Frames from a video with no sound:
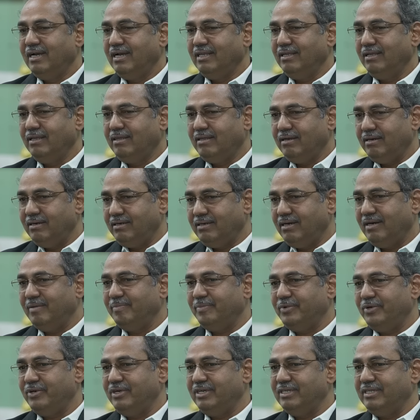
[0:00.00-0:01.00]
And the third
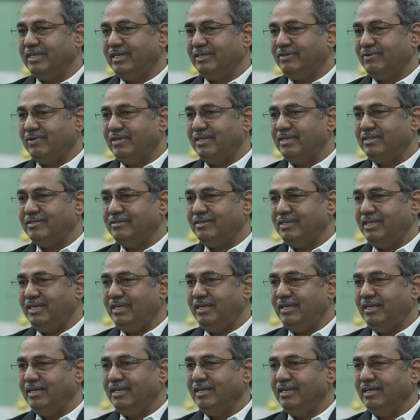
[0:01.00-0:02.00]
component is actually is
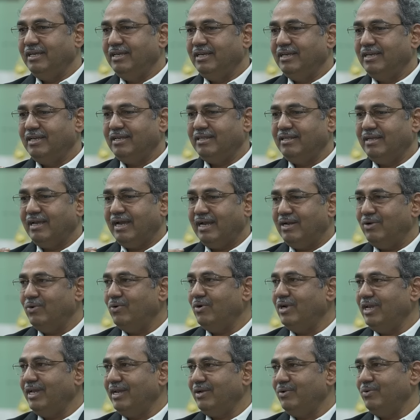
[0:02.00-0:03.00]
the
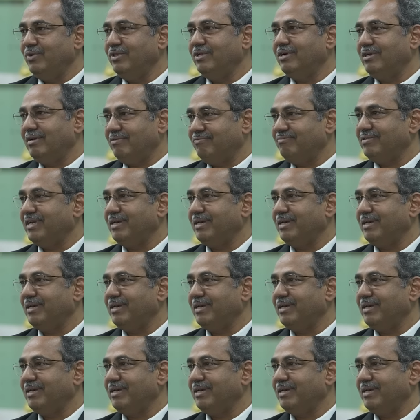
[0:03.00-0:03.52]
handholding during the tough